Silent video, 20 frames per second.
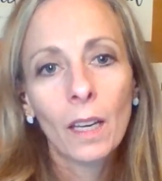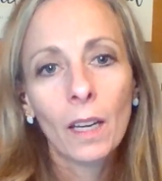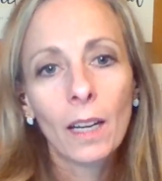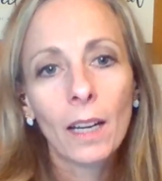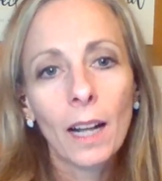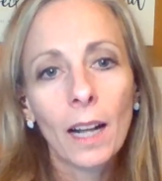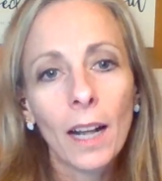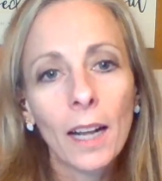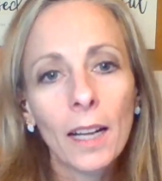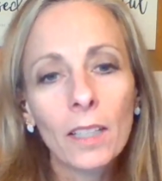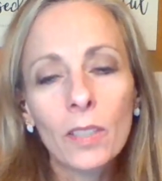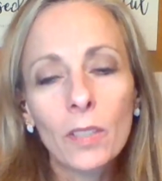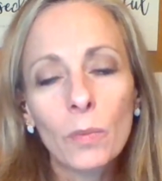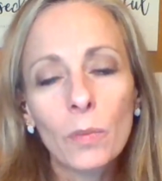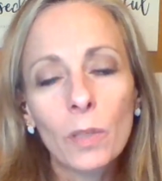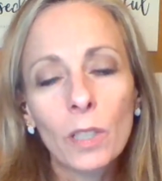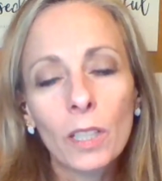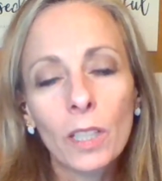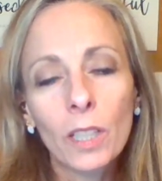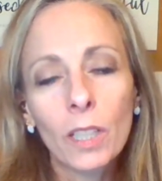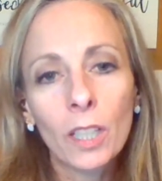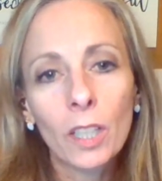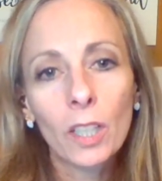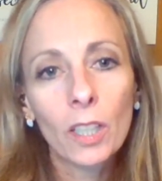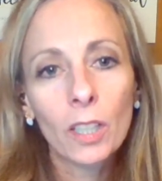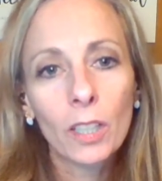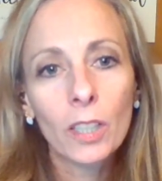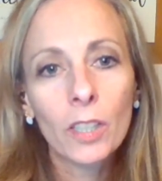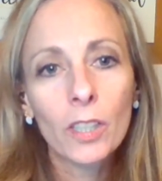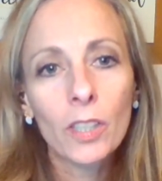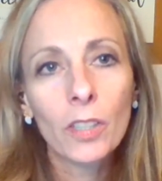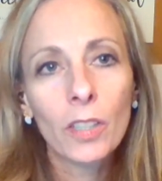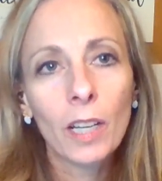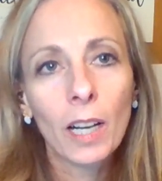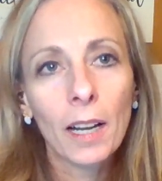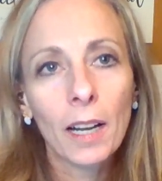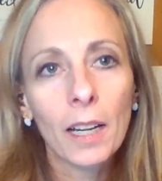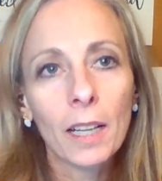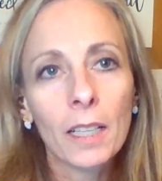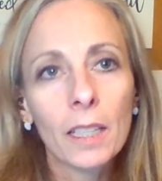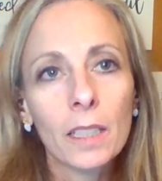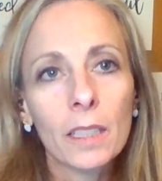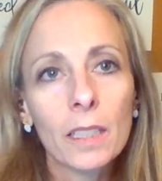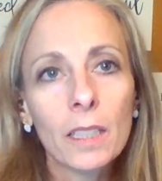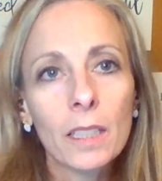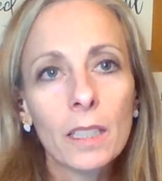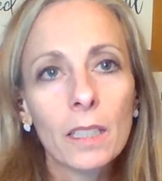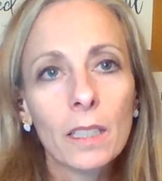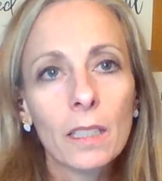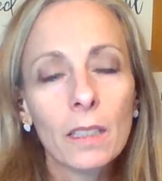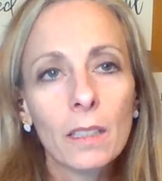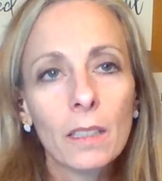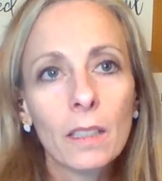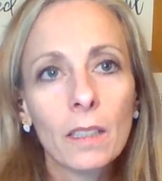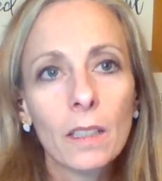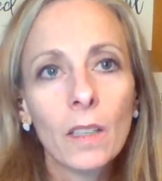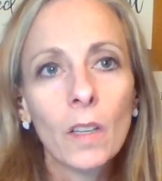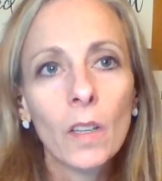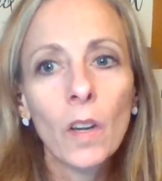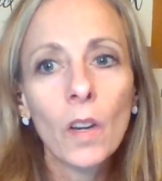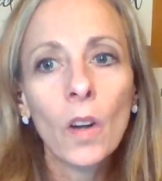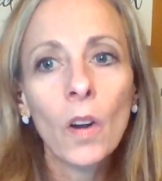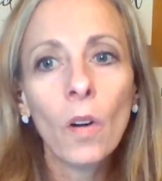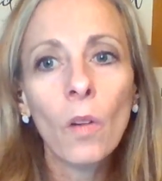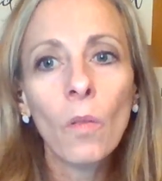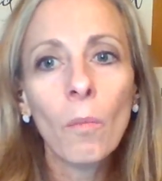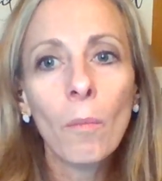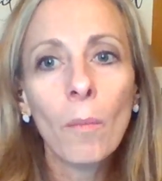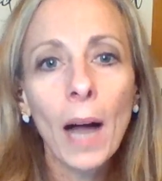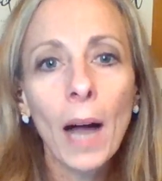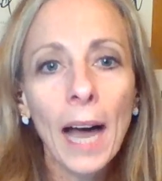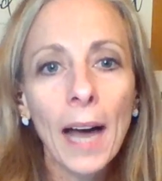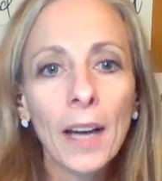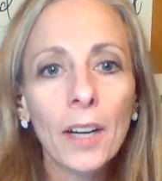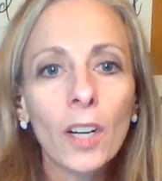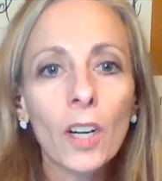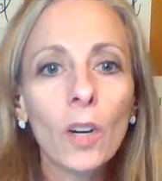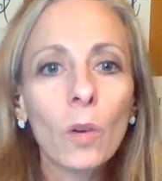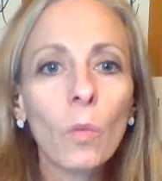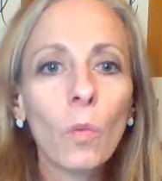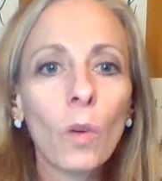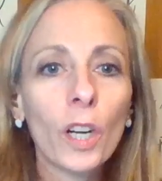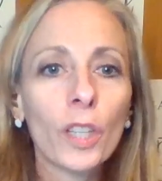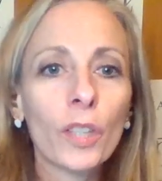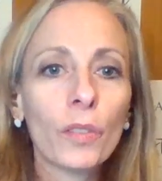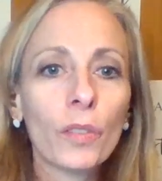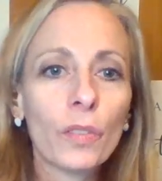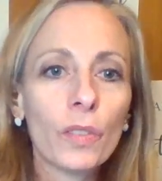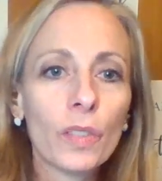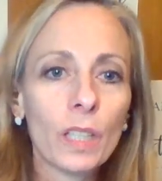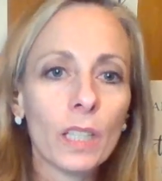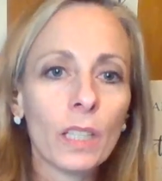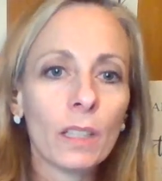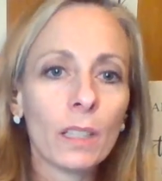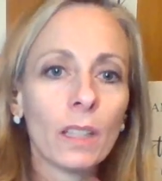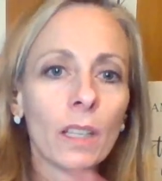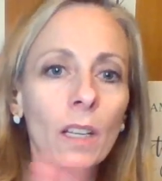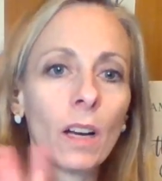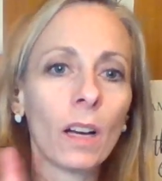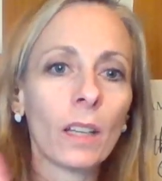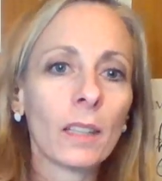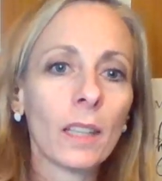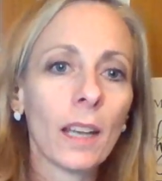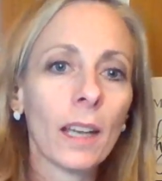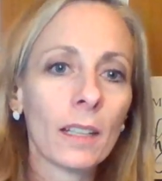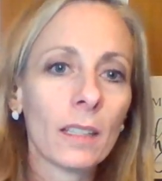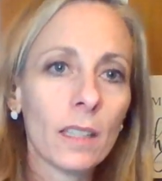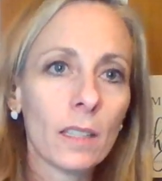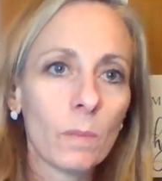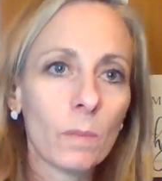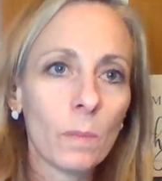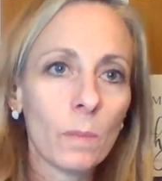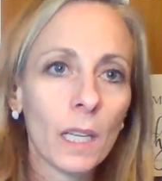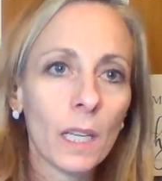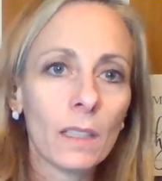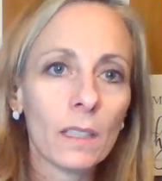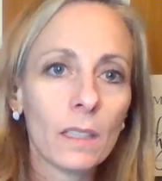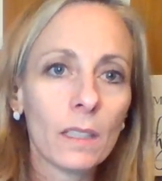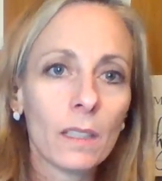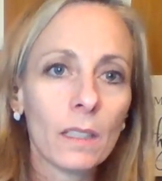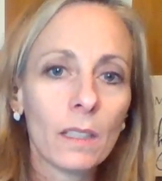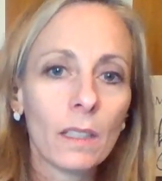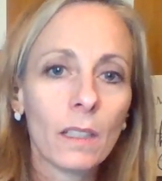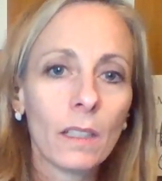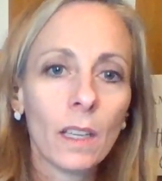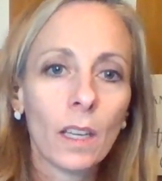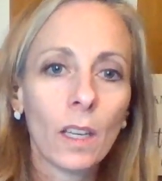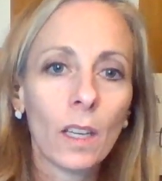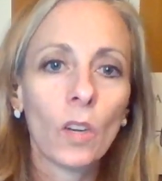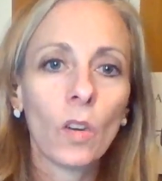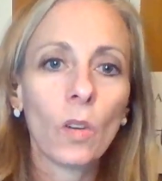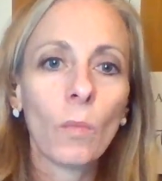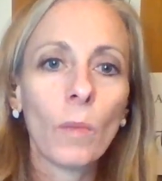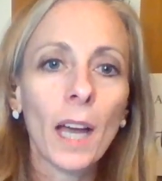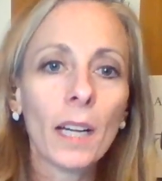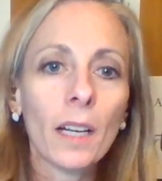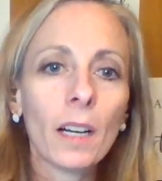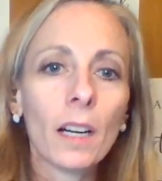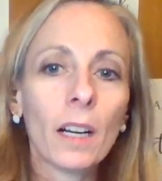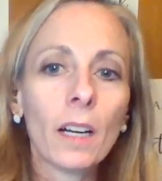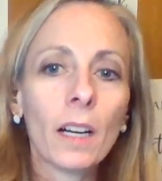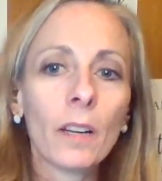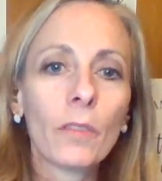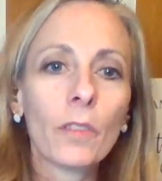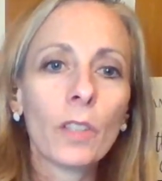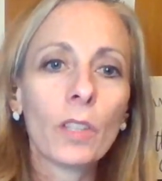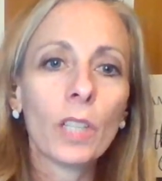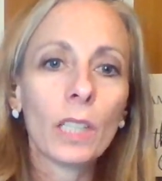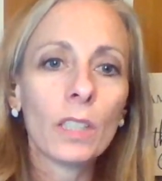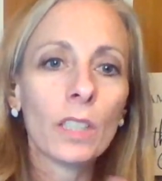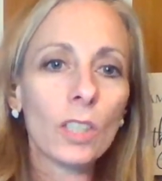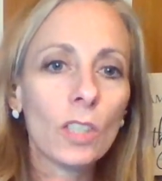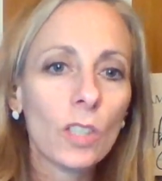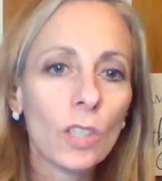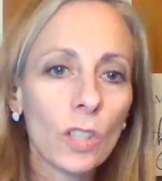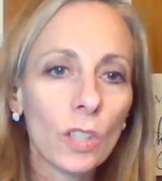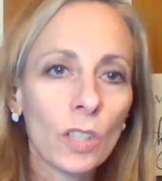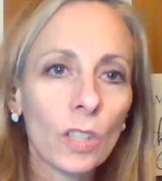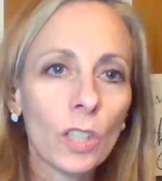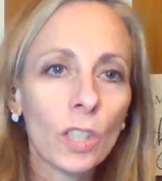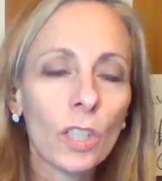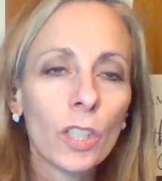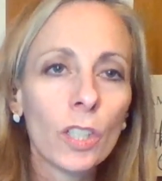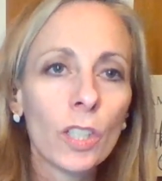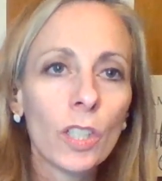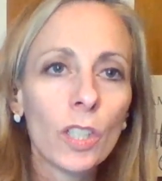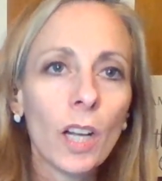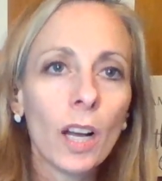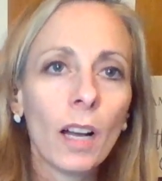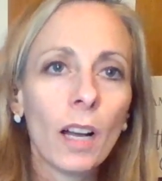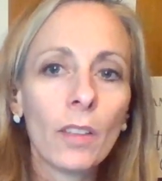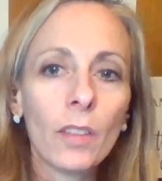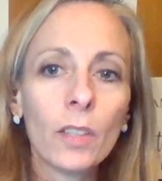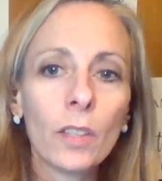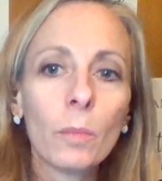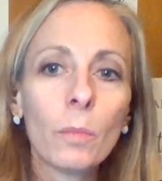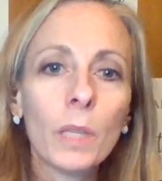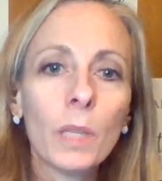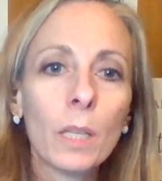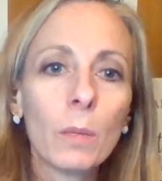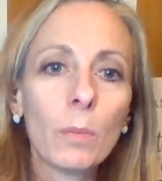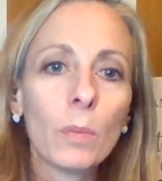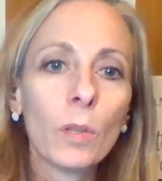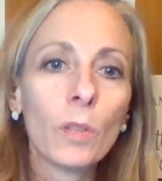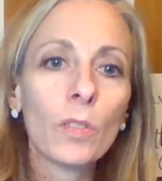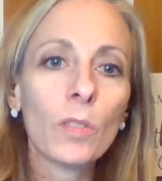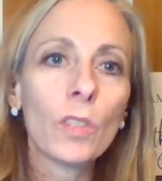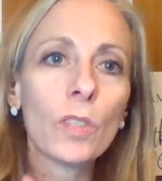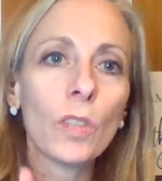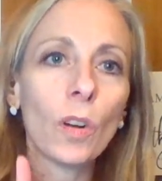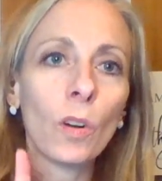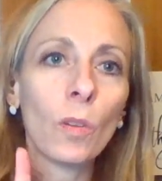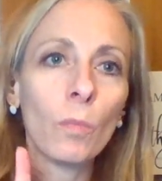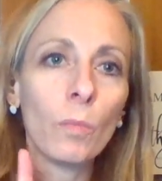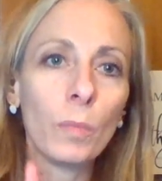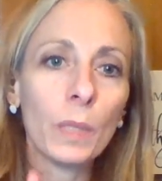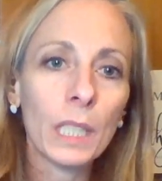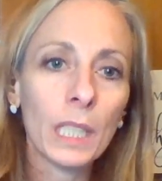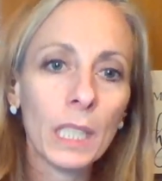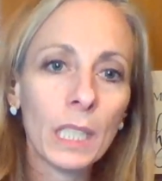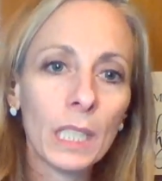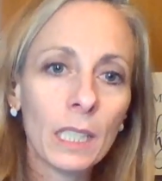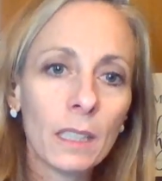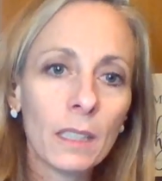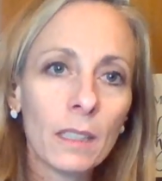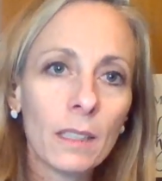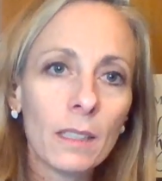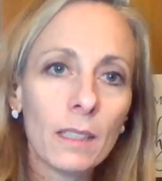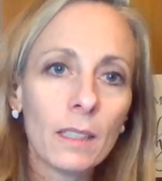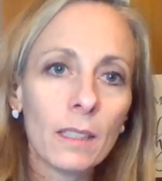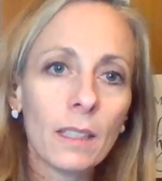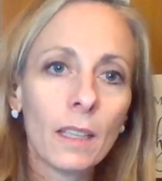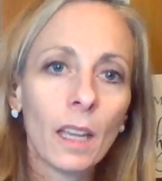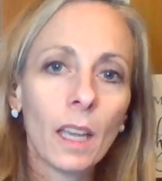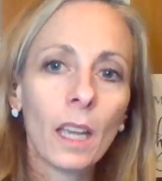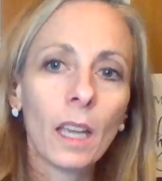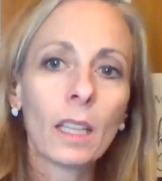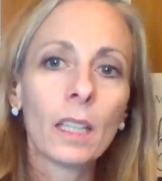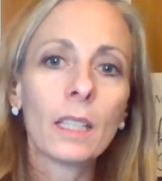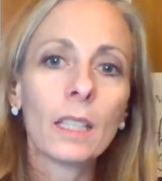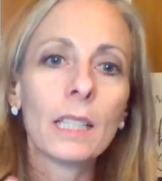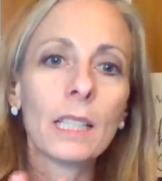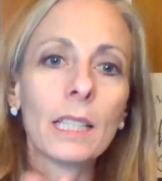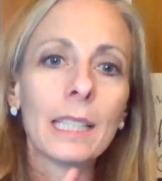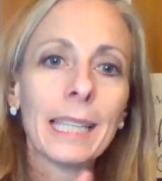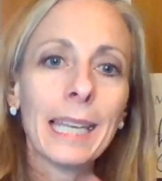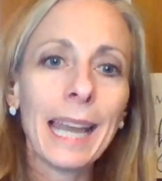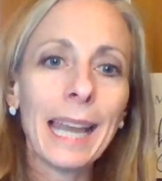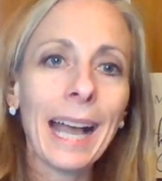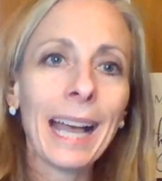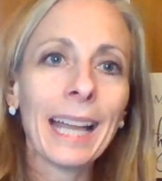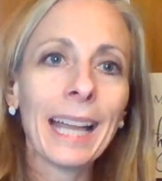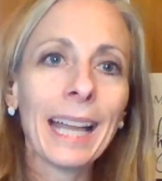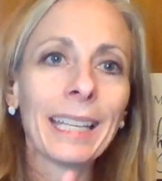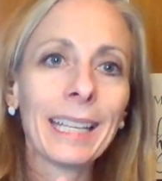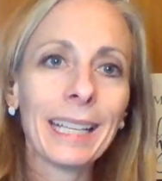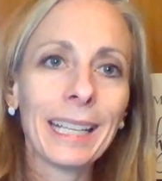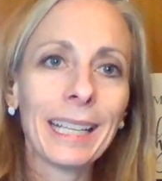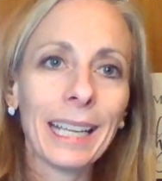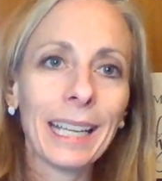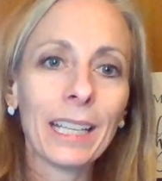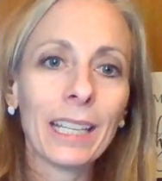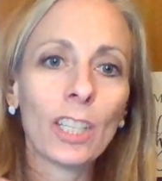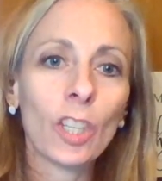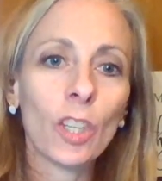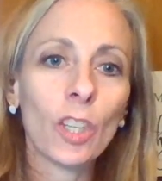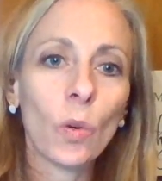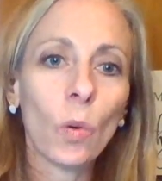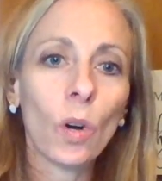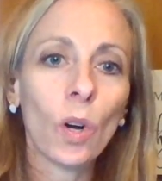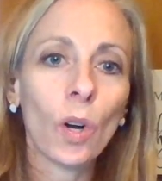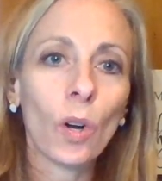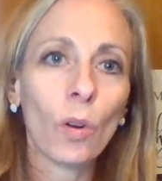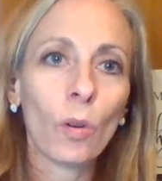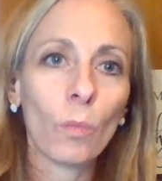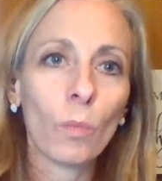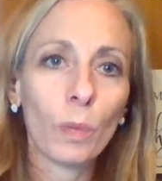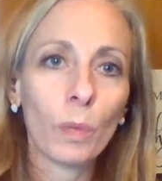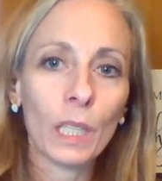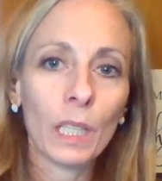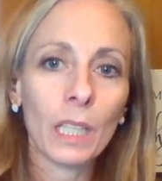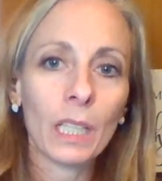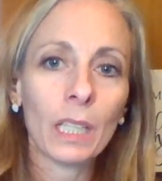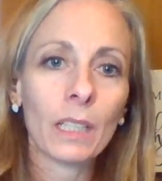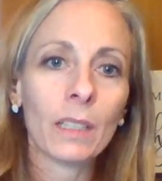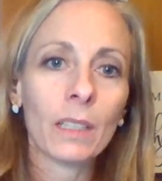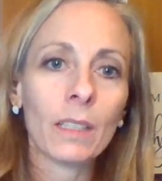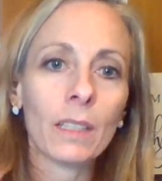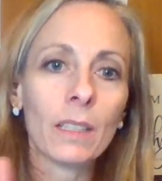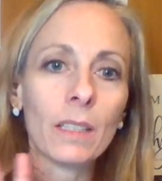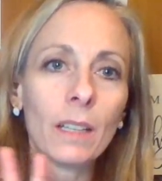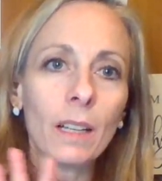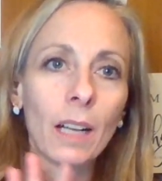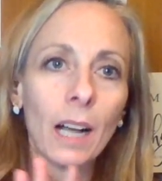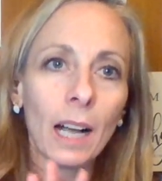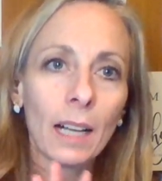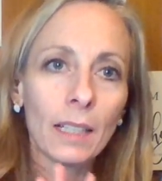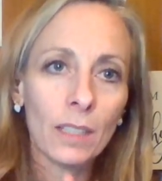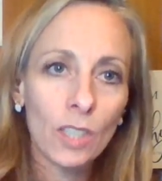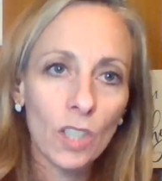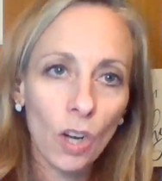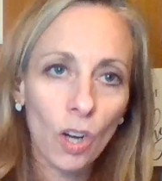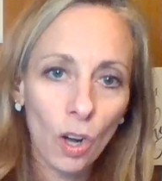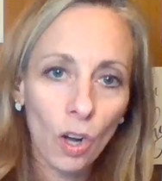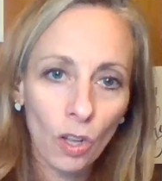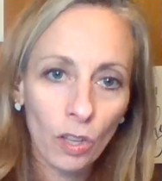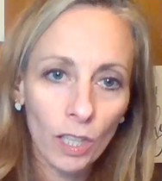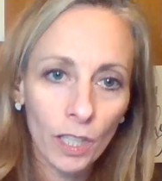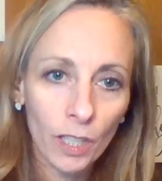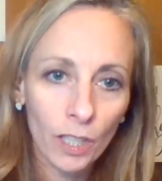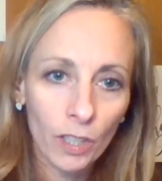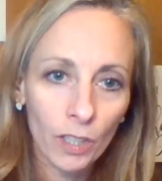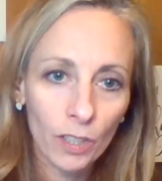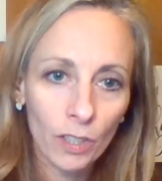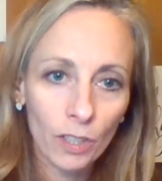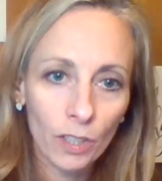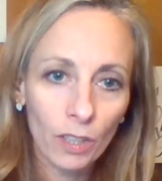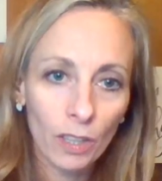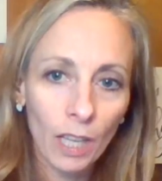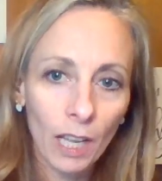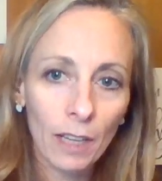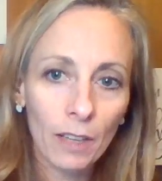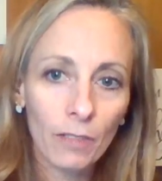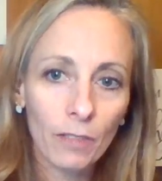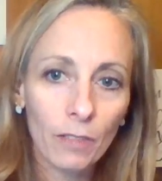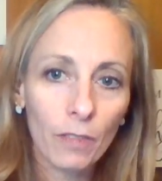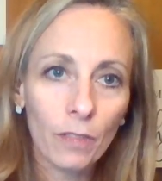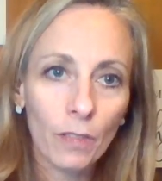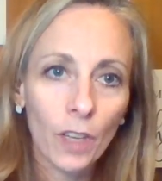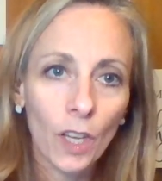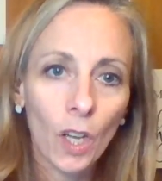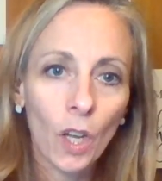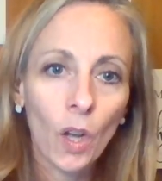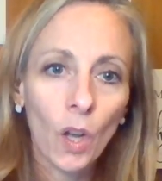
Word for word: And I just want to encourage you guys no matter what you see in the online space, no matter if you get discouraged, other people's obedience does not negate your obedience to God's calling on your life.